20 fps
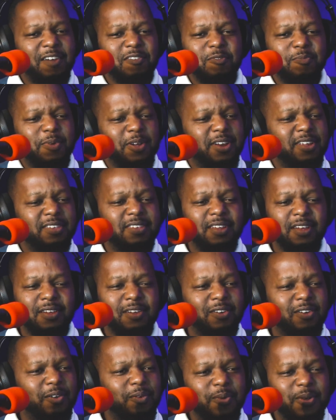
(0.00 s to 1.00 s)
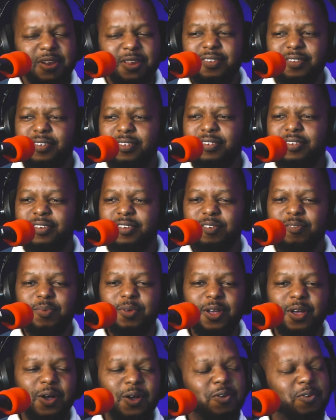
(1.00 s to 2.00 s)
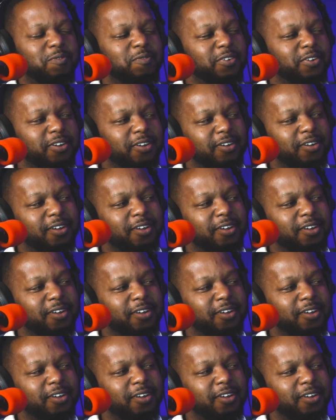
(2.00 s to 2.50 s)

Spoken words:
Everybody's like, oh, when is this going to be over?